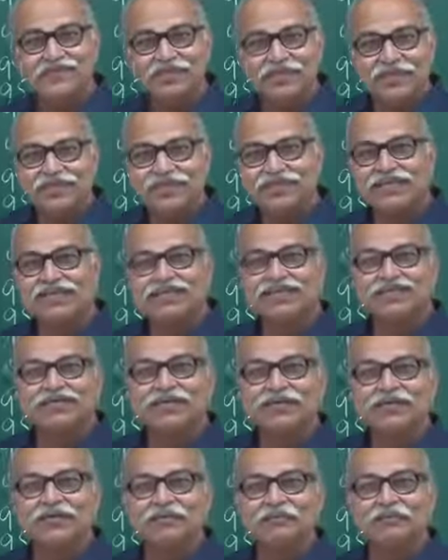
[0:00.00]
person
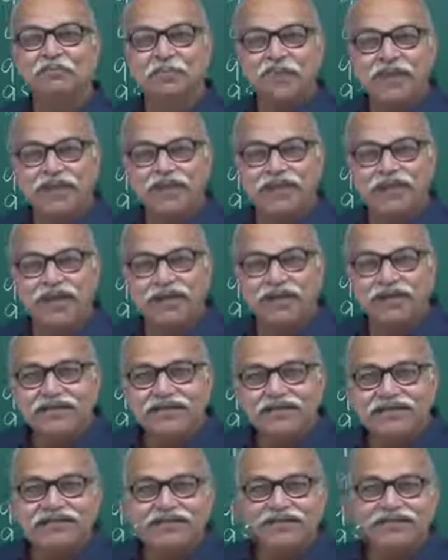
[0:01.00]
called Pingla,
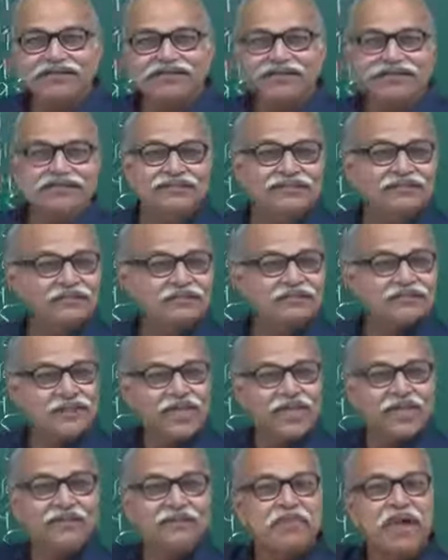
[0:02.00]

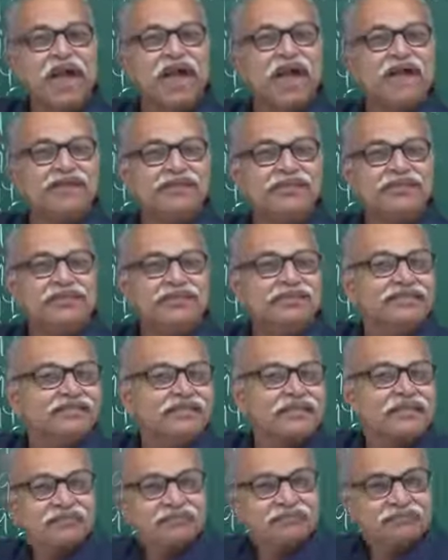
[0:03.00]
way back in
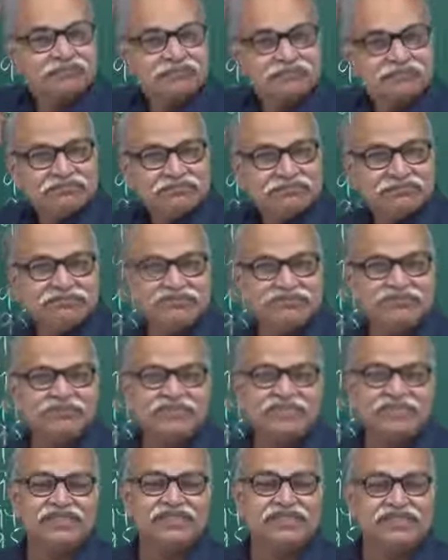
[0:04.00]
some
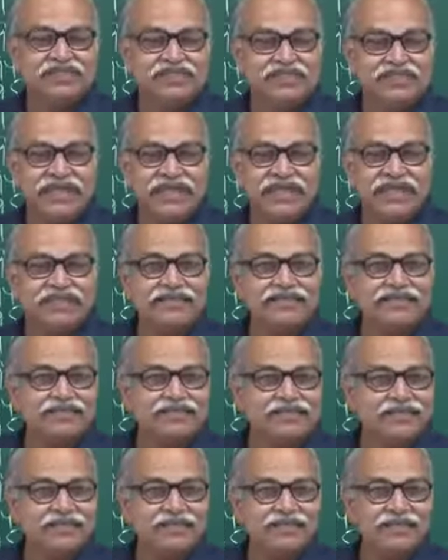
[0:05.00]
2nd
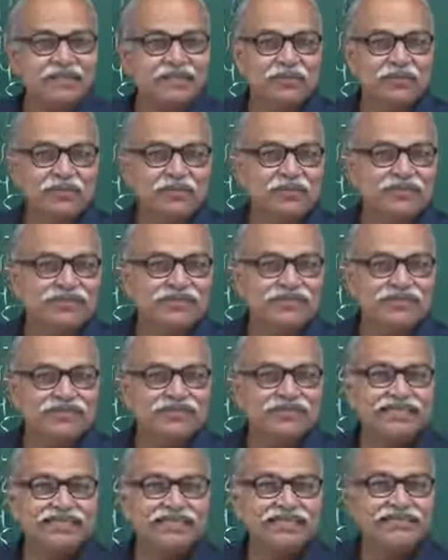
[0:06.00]
century
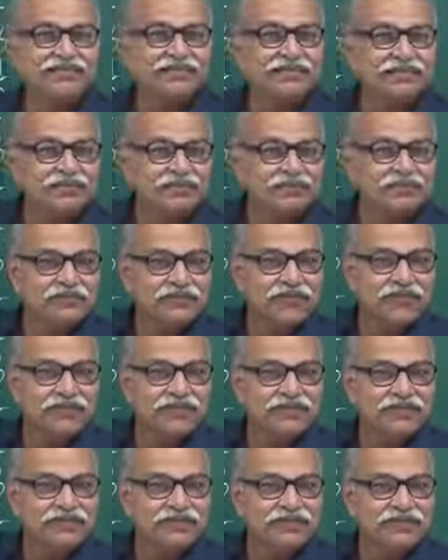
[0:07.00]
BC or
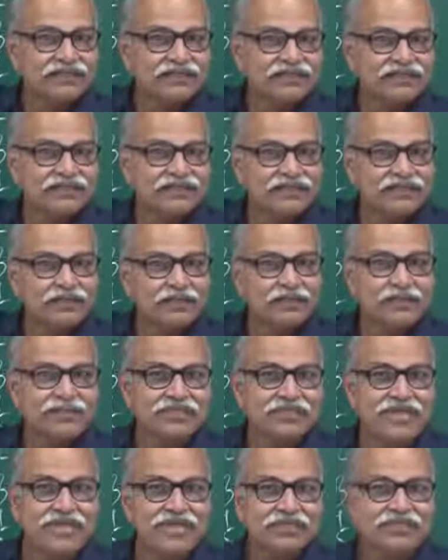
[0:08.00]
somewhere in those
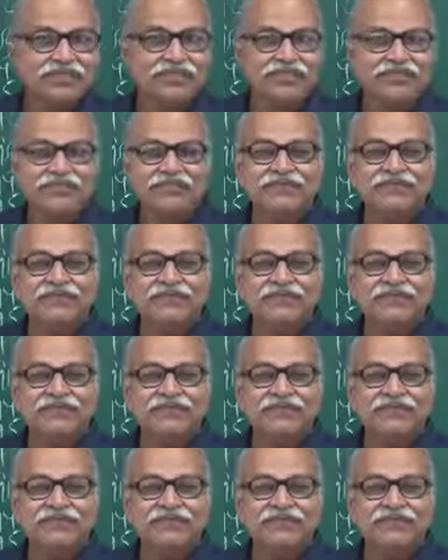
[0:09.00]
times.